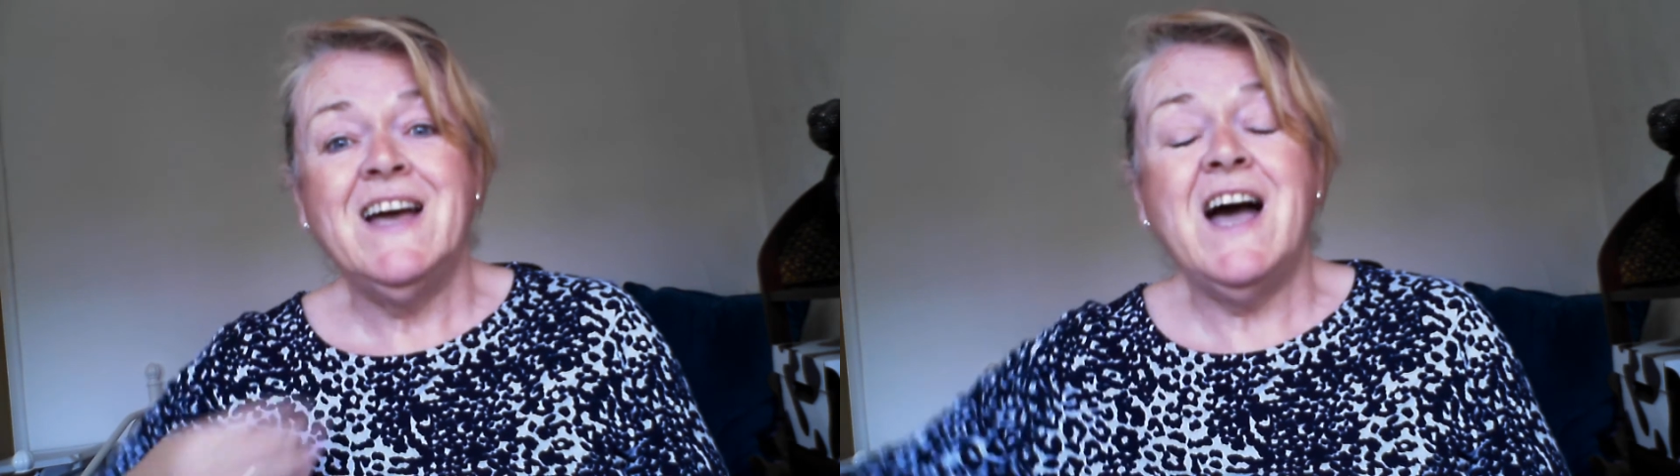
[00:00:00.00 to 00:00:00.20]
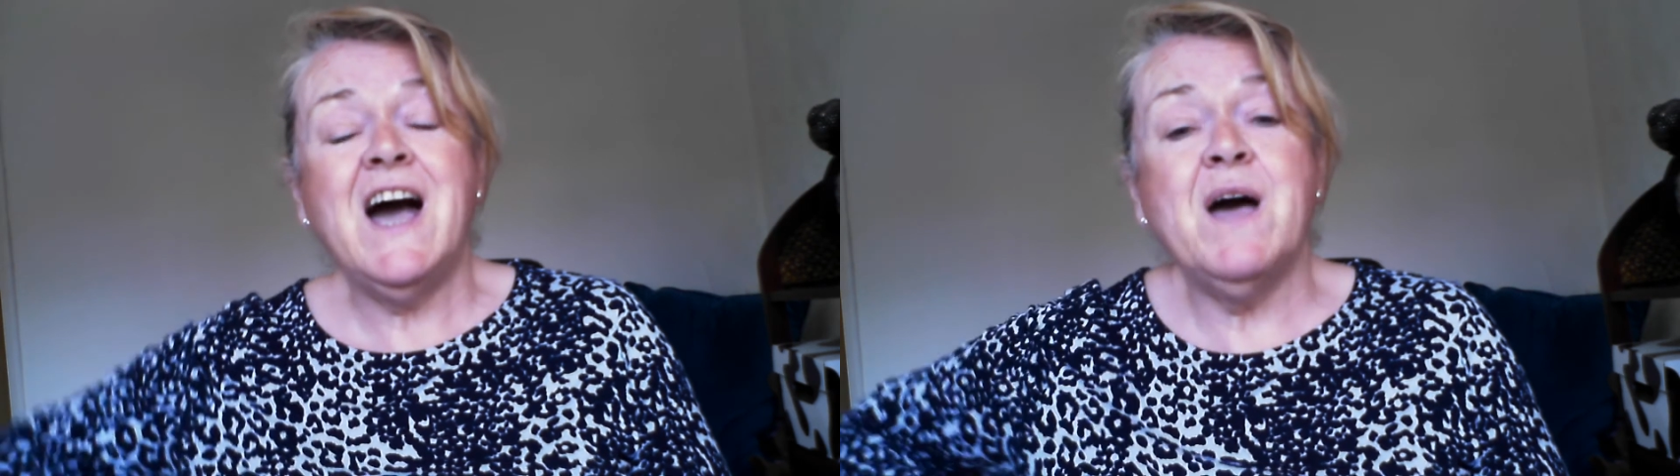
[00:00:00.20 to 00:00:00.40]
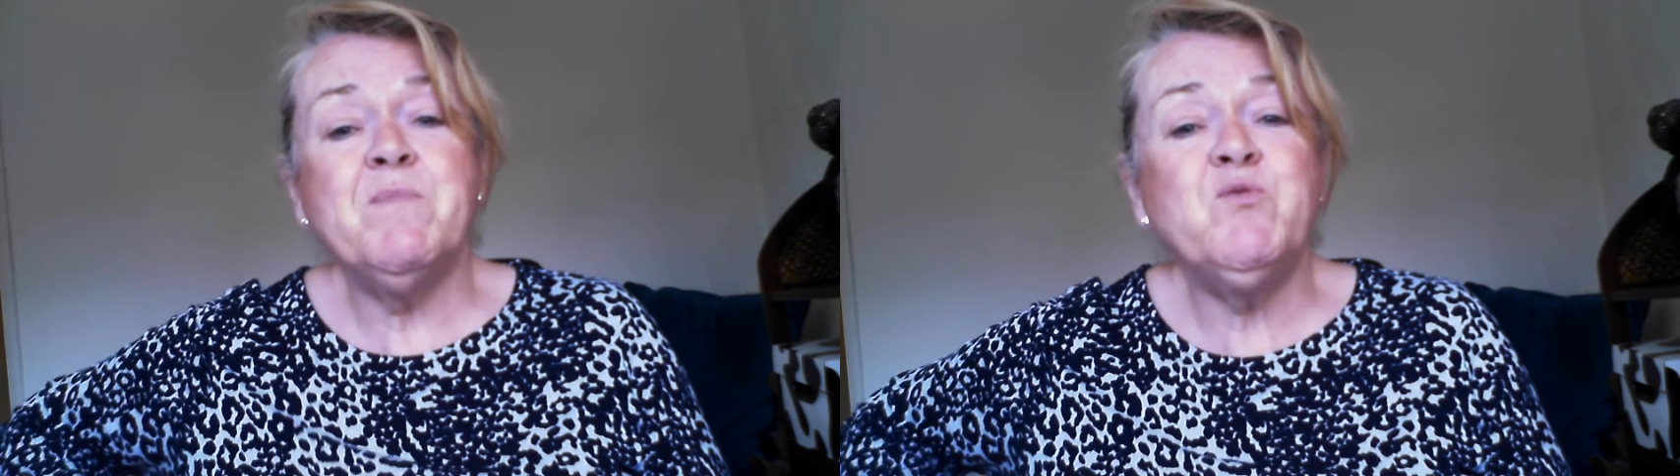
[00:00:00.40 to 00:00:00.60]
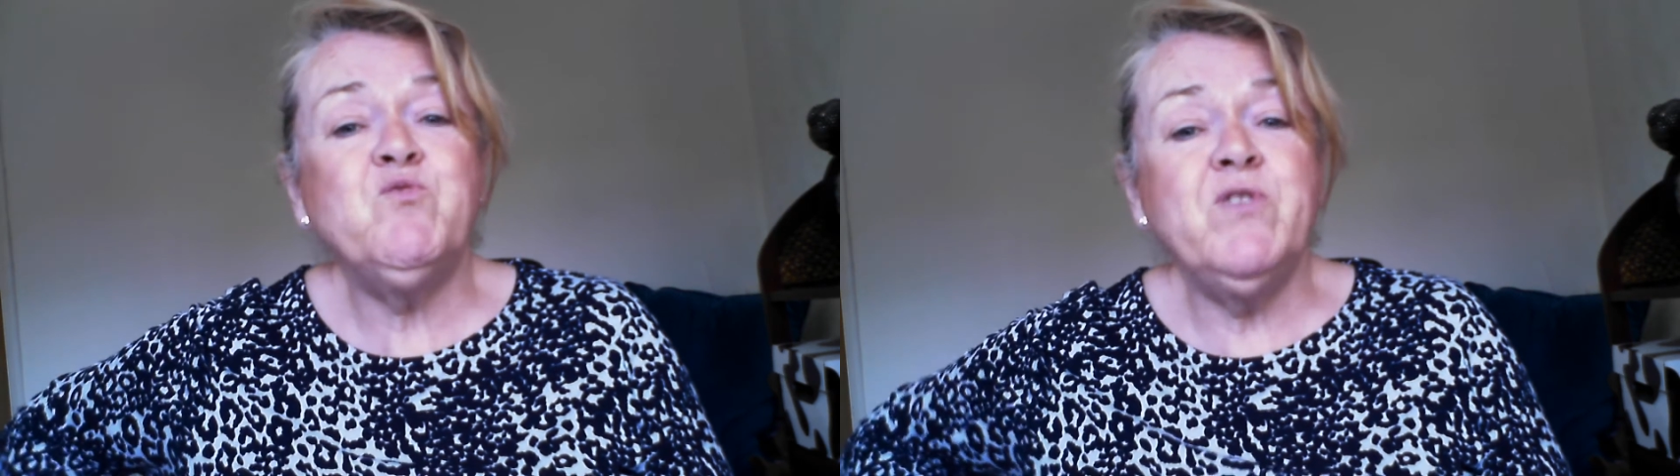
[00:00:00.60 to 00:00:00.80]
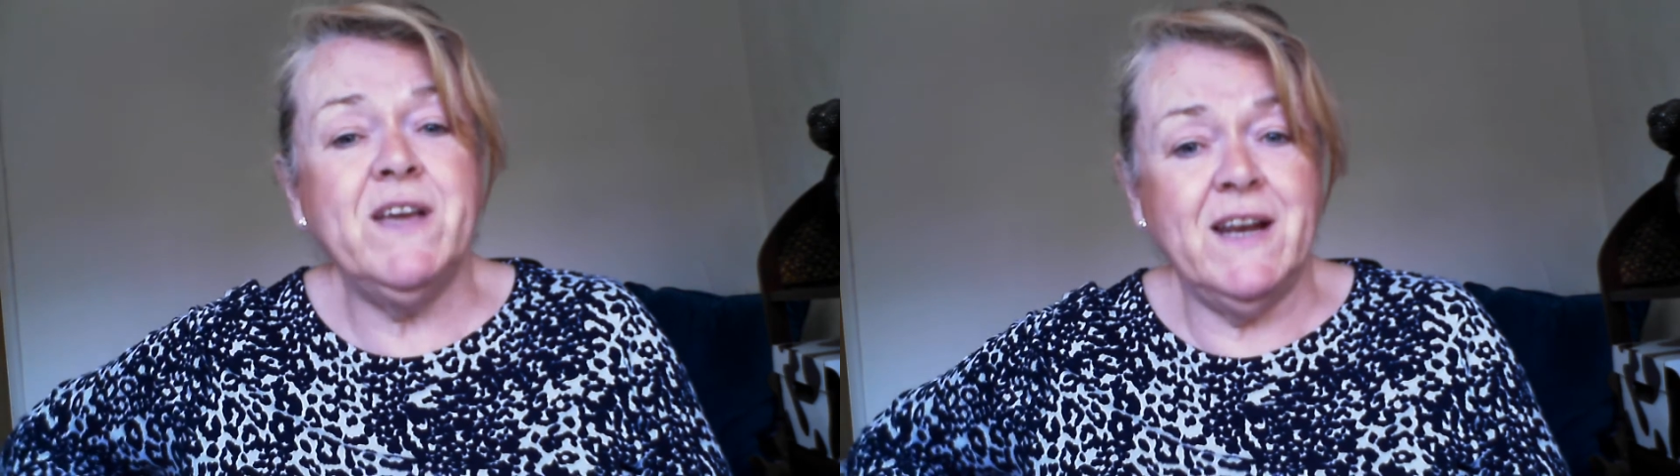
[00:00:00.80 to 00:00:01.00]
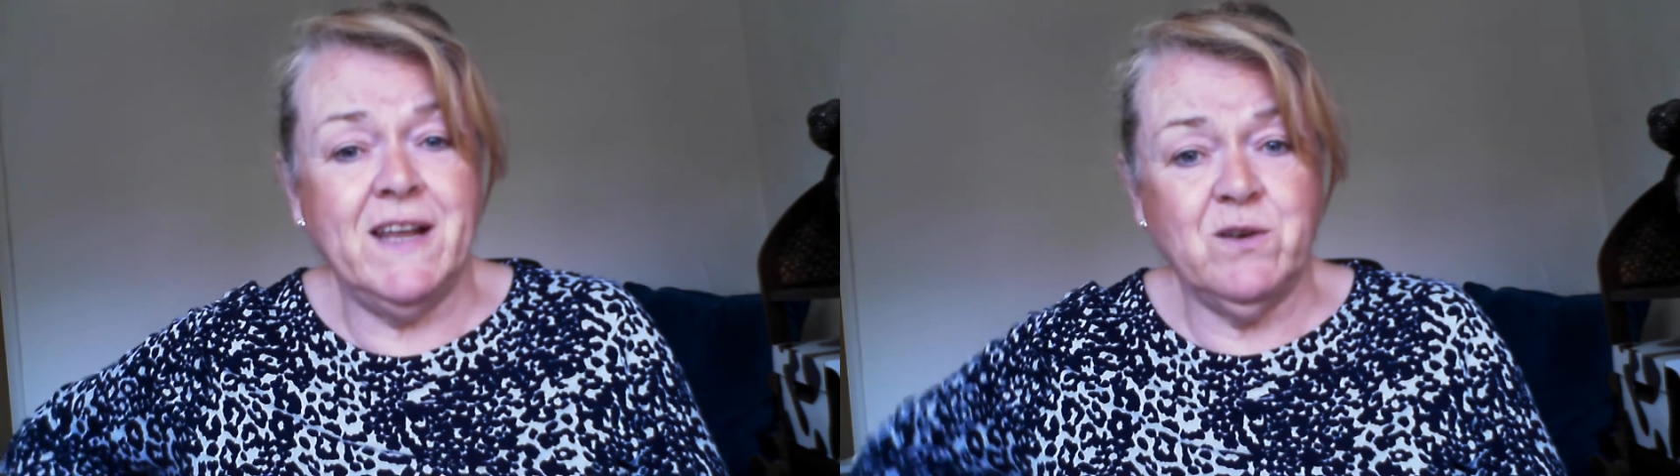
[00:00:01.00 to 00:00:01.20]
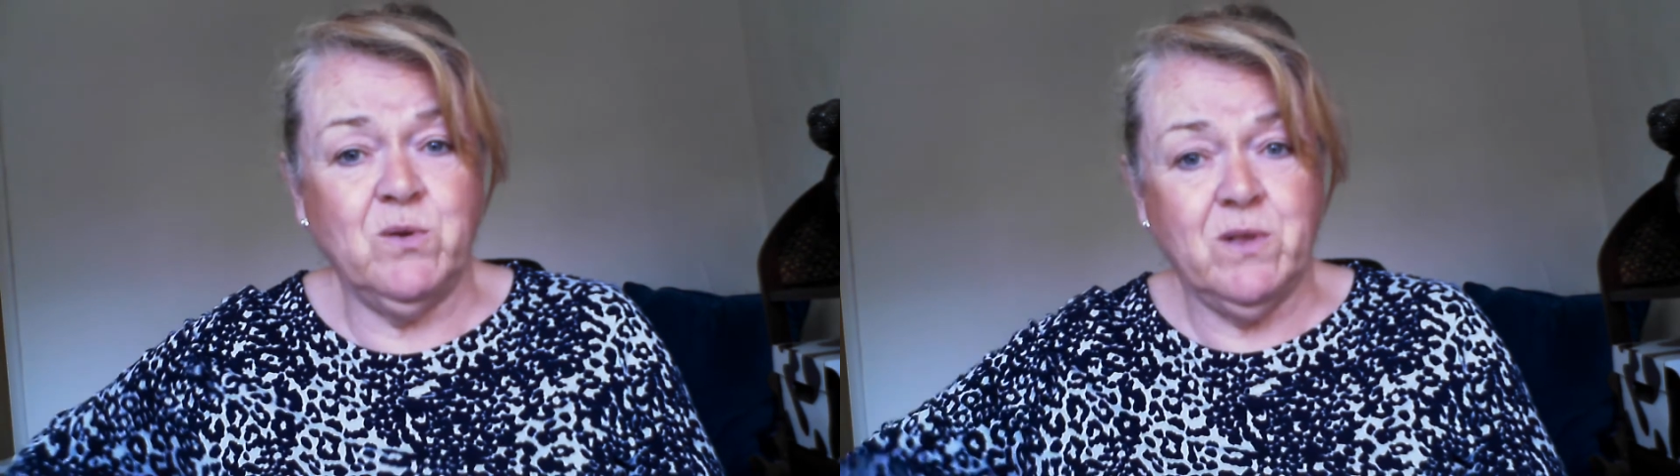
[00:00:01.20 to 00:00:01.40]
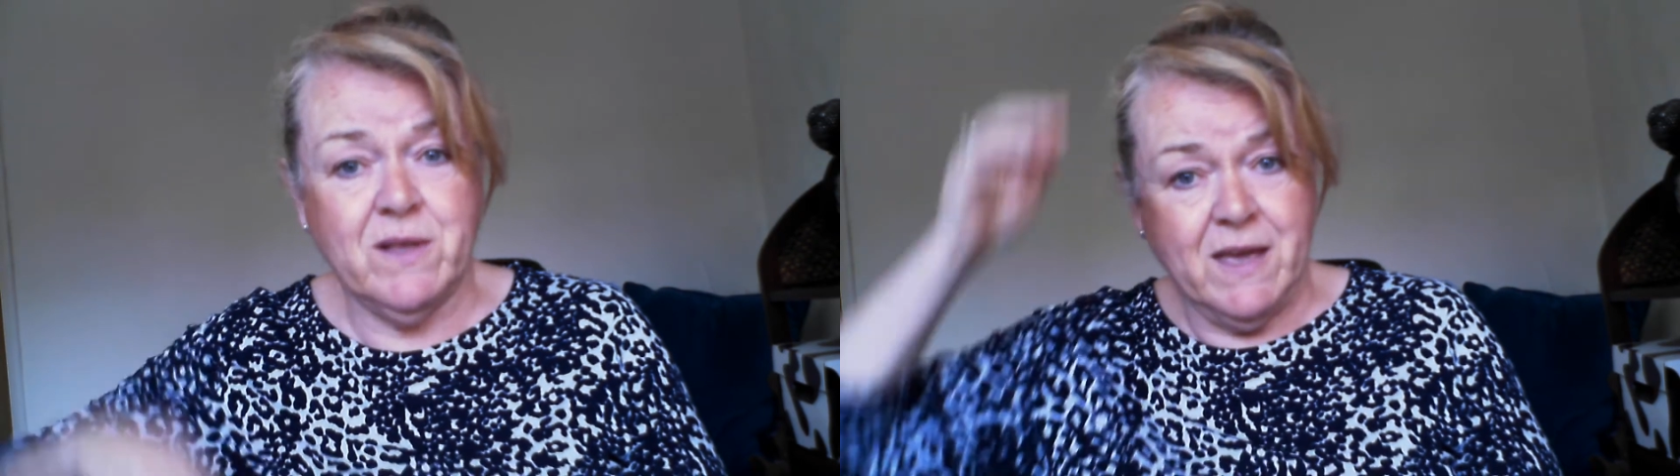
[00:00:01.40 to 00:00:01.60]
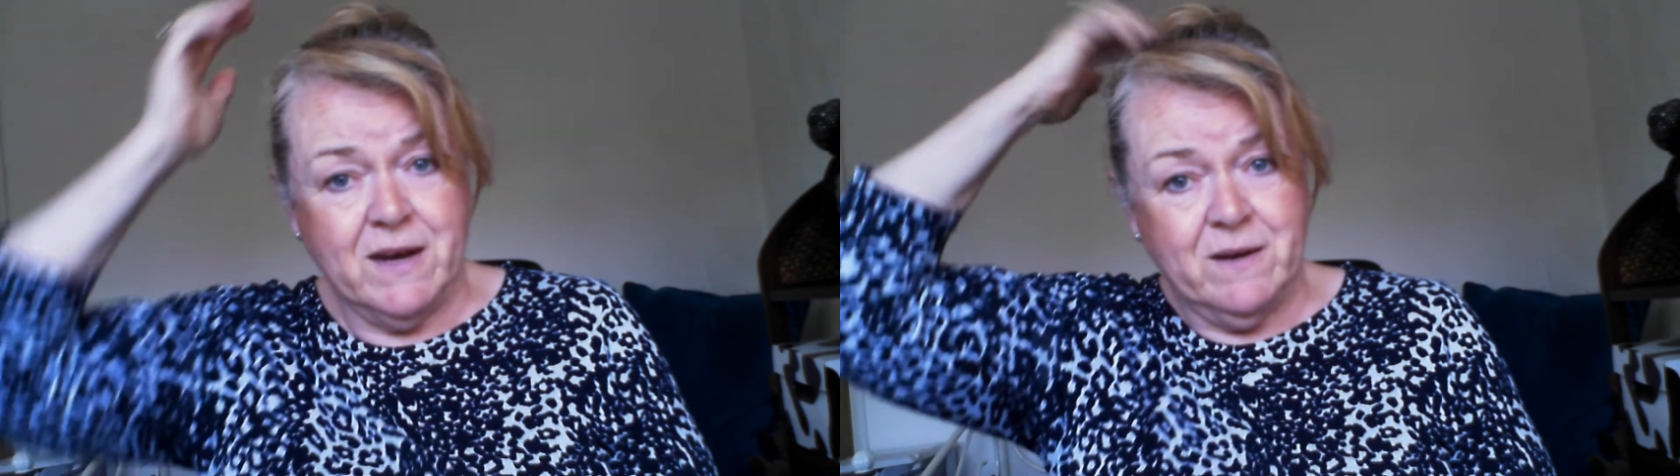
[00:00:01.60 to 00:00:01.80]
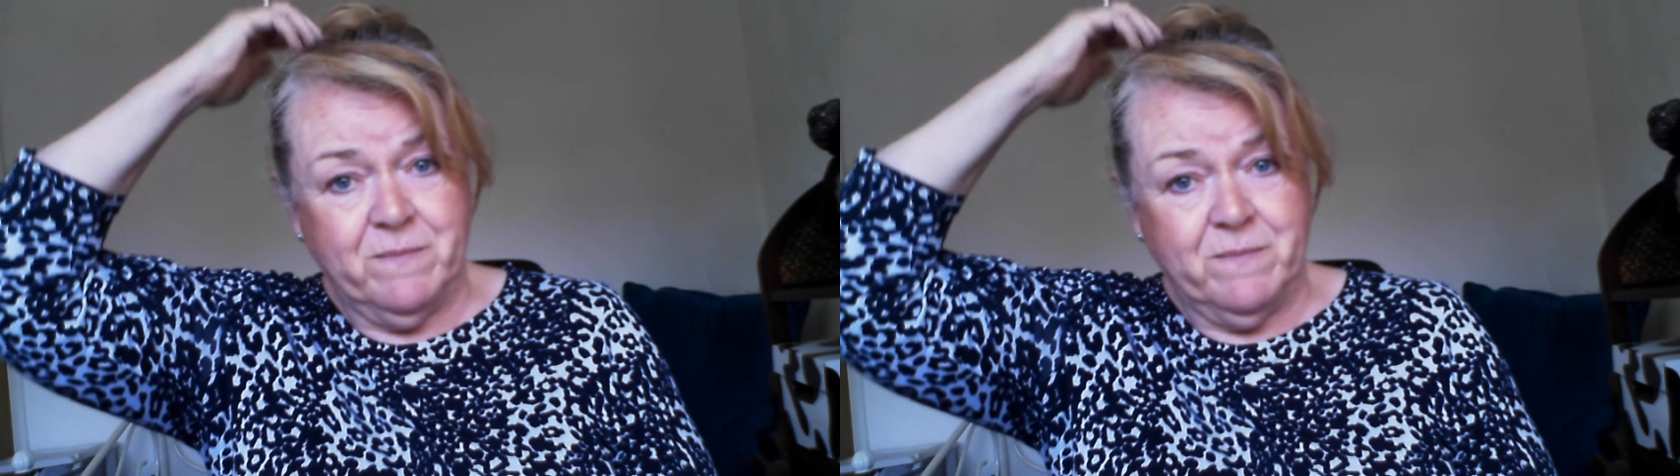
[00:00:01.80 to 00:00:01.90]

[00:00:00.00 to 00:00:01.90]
I'm a really cool kid.